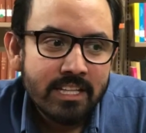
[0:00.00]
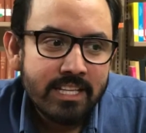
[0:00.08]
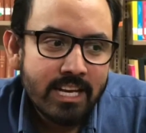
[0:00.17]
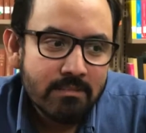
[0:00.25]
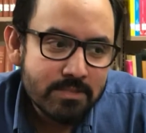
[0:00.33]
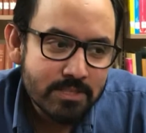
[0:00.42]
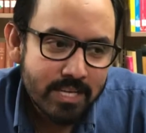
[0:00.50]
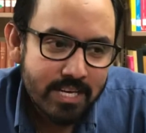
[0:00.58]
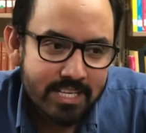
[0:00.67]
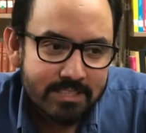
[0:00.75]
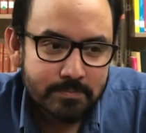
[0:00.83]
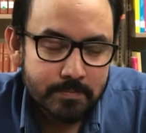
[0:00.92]
Then after
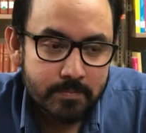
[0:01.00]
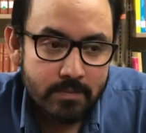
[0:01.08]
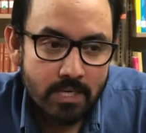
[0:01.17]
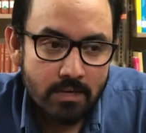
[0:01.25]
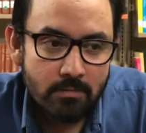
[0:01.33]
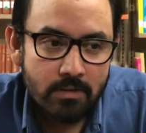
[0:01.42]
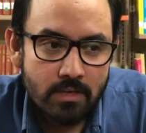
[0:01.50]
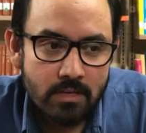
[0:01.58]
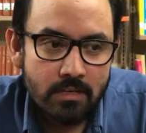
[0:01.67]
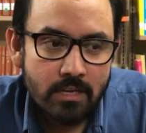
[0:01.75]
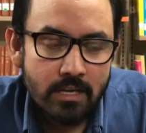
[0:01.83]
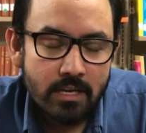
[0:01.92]
that, I went
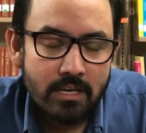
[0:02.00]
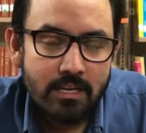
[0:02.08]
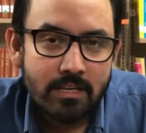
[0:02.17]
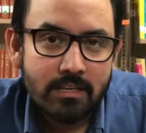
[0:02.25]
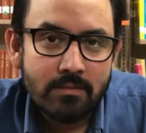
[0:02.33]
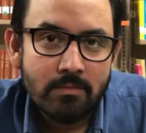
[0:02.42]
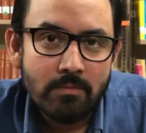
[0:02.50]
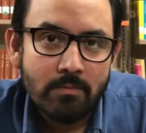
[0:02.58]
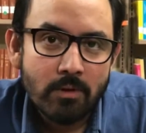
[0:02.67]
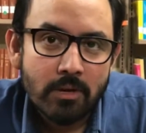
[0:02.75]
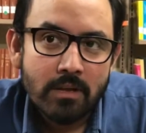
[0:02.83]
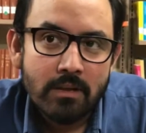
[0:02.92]
on and
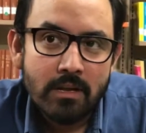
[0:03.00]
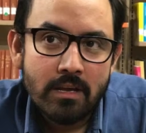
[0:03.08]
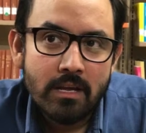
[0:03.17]
worked